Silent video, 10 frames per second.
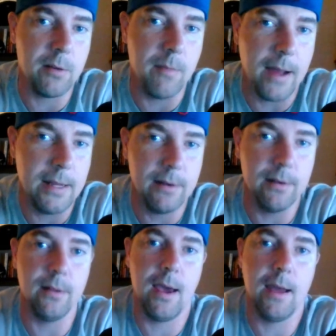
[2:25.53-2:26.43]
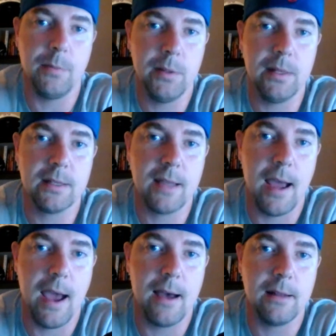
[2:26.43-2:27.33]
You might need to do that to put this
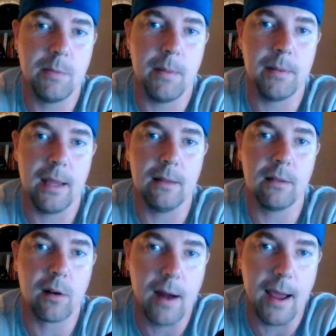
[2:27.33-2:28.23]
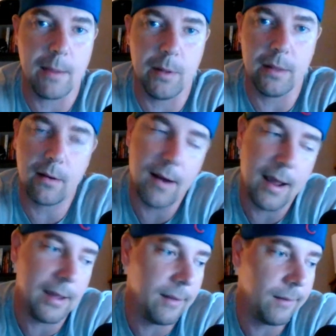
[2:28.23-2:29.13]
guy out to be able to get the cric. But the
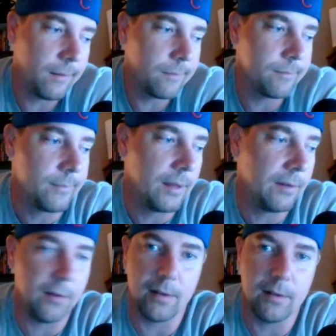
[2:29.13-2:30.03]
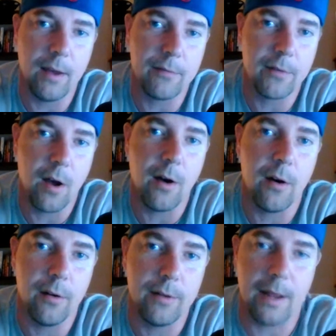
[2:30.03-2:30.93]
cric it's just a tough
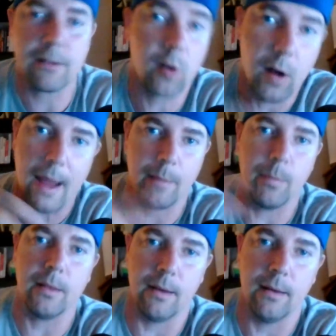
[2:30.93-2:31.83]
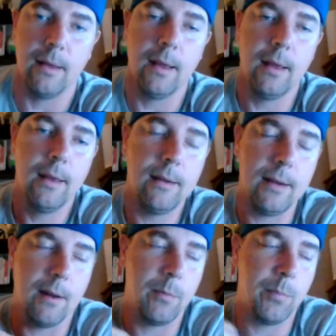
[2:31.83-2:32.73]
call. Not the cric, but the,
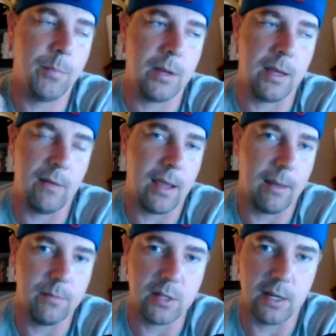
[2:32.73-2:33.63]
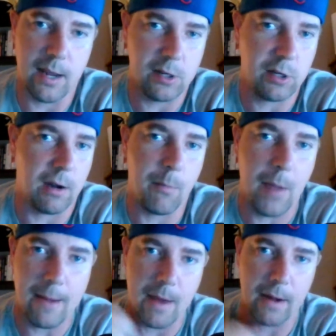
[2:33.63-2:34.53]
giving him sedation or
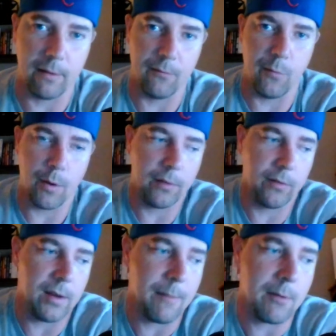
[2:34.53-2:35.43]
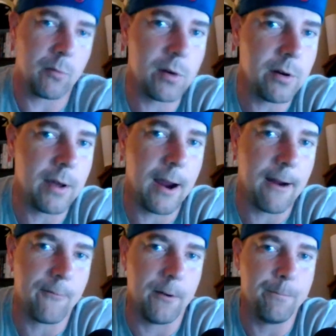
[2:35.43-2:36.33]
pain medicine for it. So you got to be real
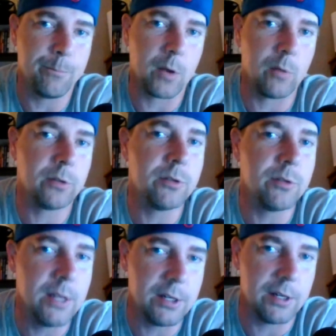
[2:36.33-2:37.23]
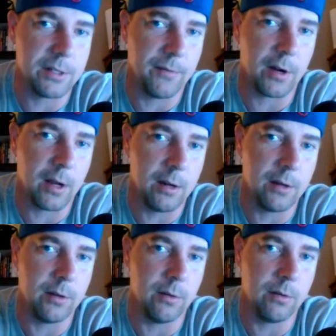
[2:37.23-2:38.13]
careful, real judicious if you're going to
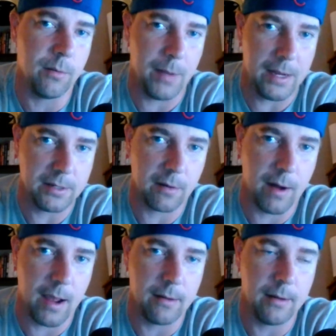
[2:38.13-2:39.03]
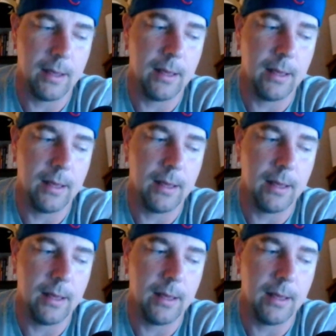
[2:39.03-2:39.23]
do the basic route.